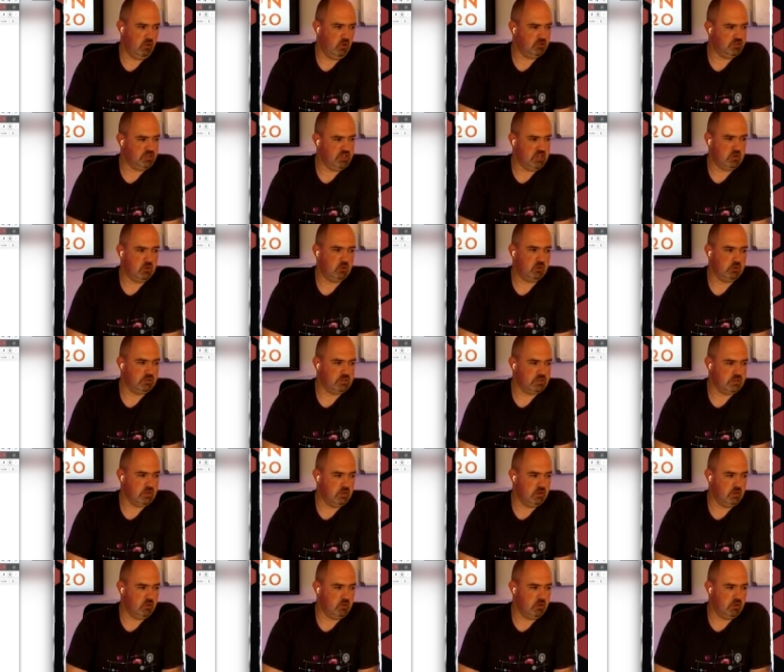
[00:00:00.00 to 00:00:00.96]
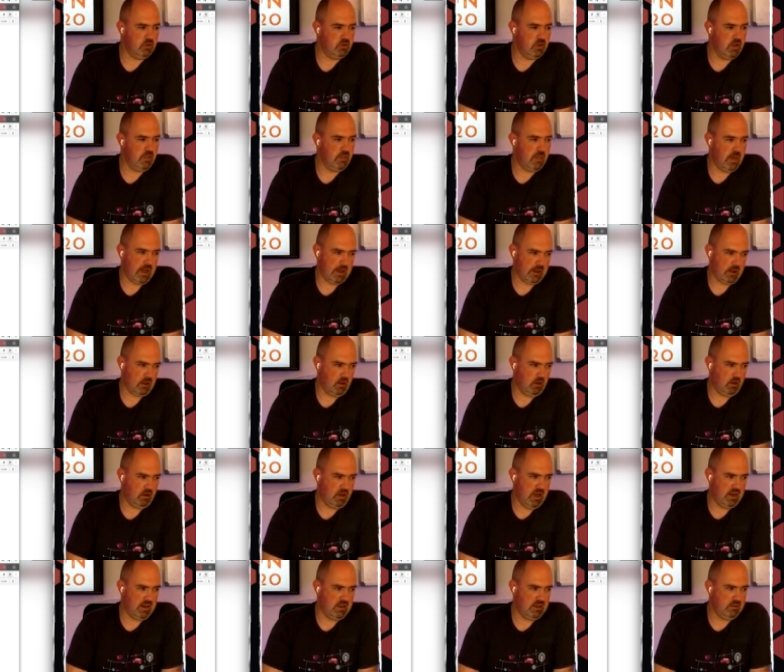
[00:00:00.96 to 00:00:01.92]
not equal to, and that
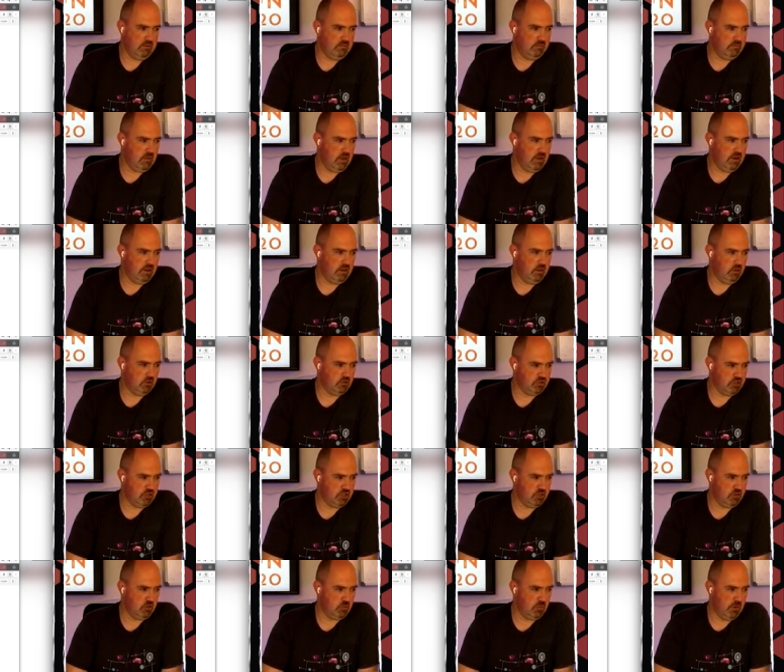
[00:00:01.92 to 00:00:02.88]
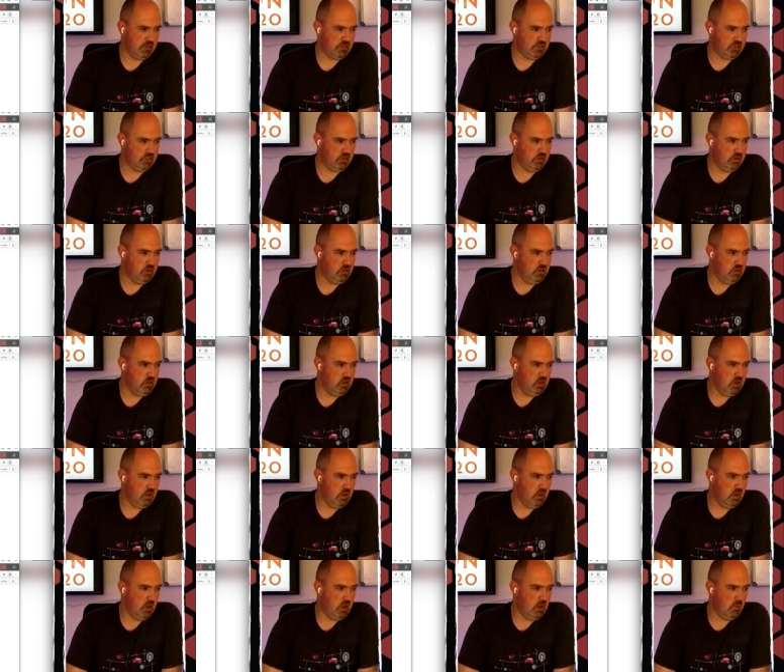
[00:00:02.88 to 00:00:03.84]
kind of any logic you'd imagine,
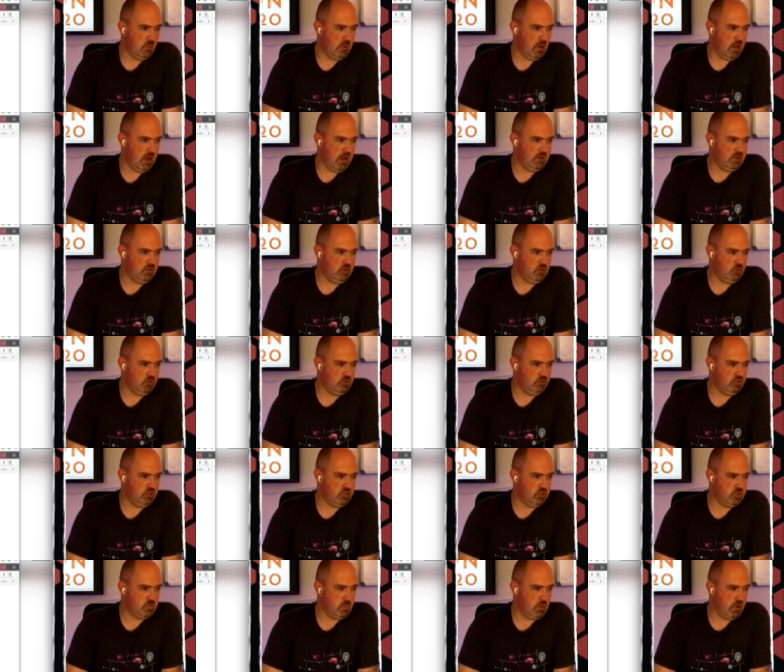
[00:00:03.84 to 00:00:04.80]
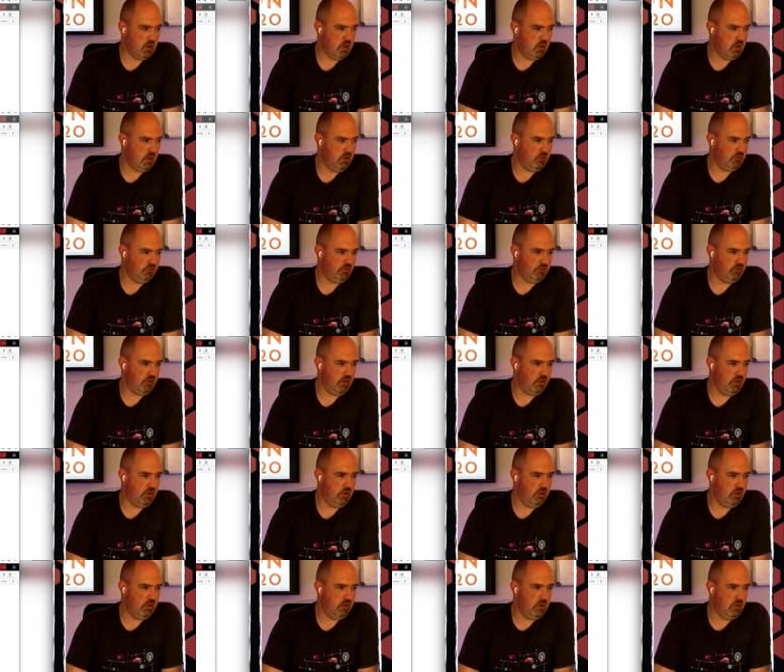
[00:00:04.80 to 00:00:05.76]
and you would just pass
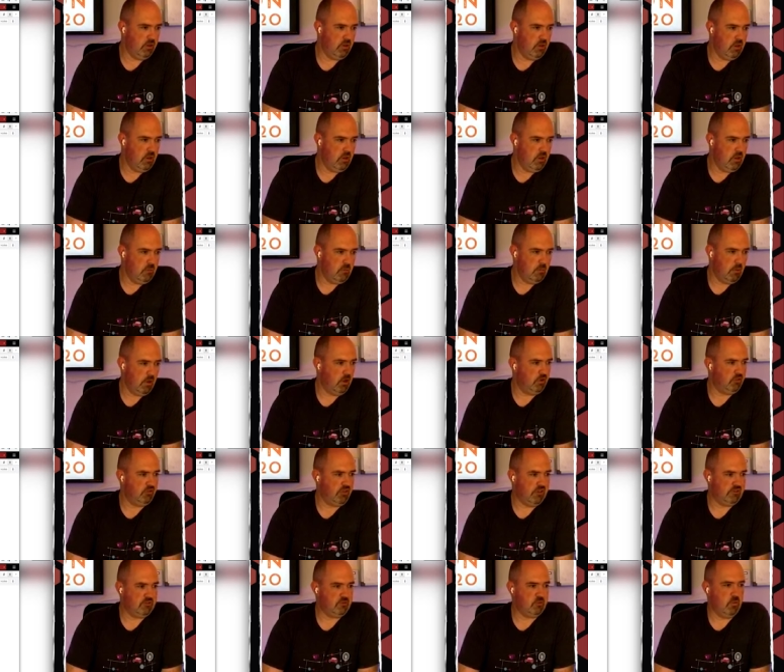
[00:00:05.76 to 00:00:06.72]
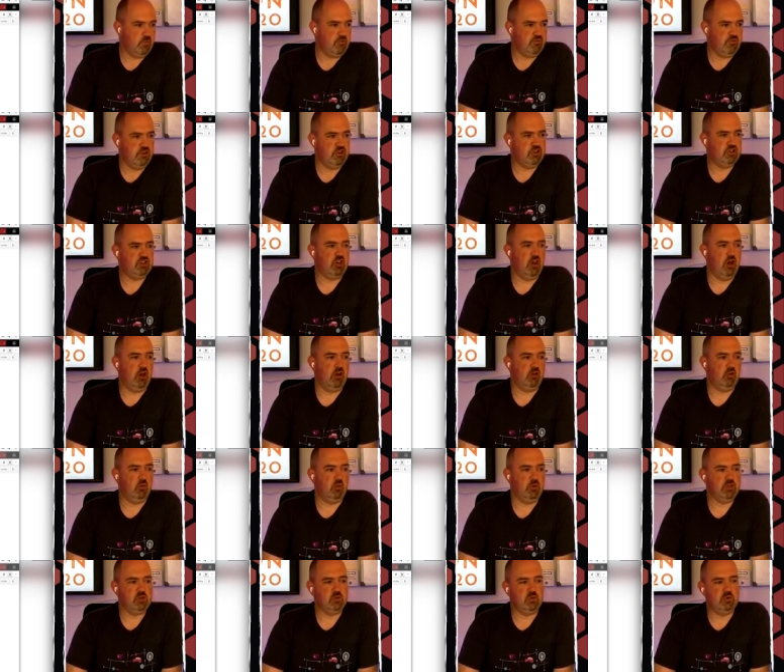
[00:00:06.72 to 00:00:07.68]
that to a bridge
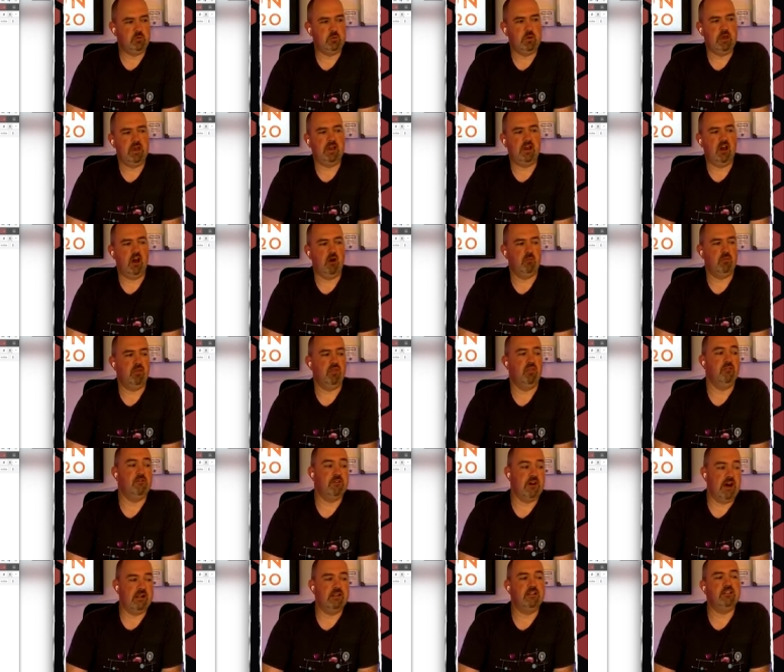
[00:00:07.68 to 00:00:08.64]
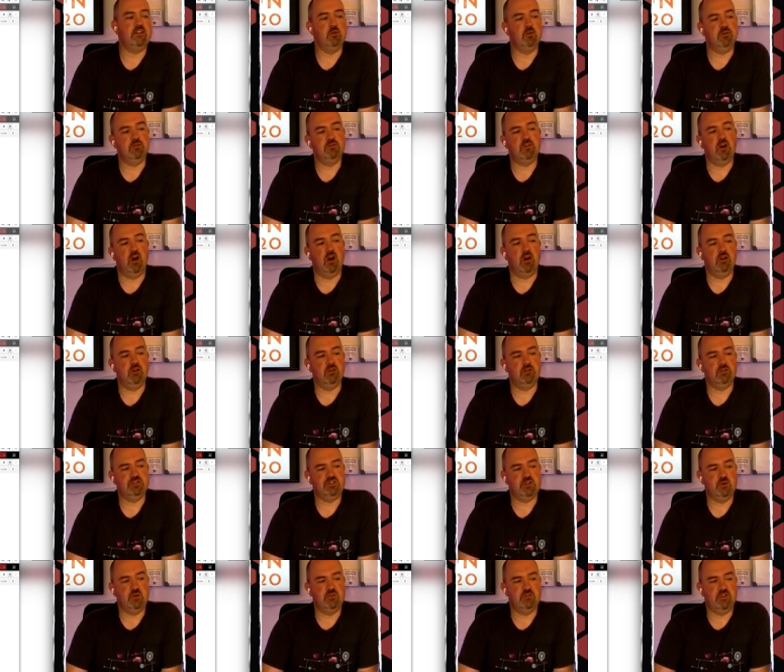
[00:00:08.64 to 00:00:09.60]
dial, which would pick up the value of
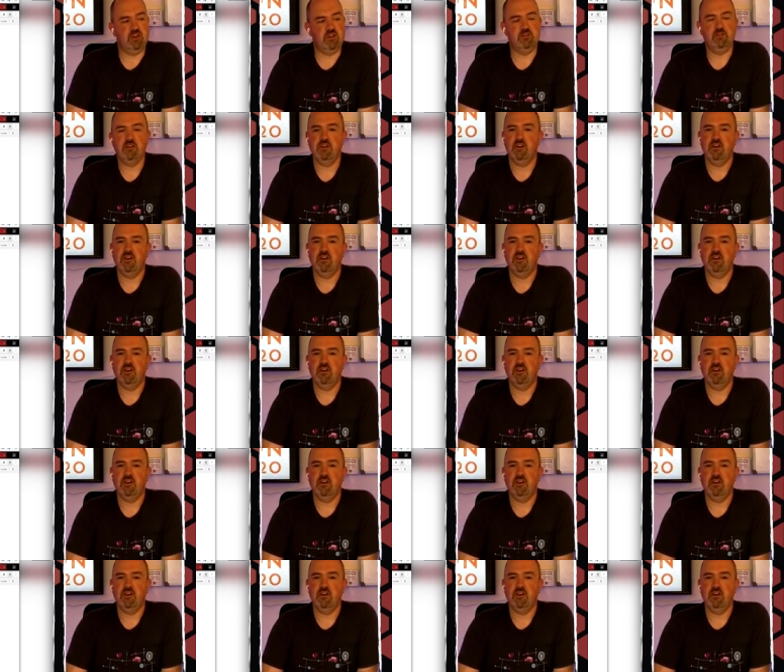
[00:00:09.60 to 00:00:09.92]
dialed. So